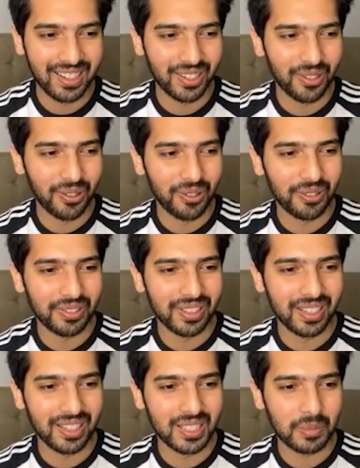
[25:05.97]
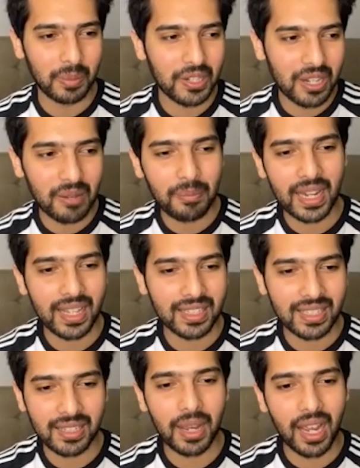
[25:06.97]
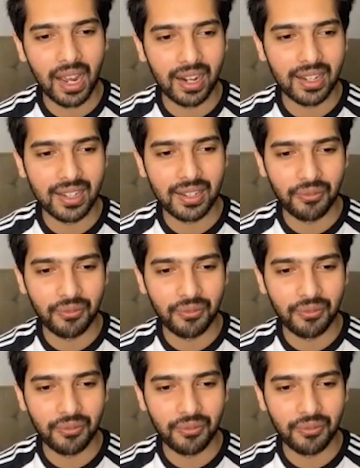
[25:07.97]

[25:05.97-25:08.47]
you know a special place in my heart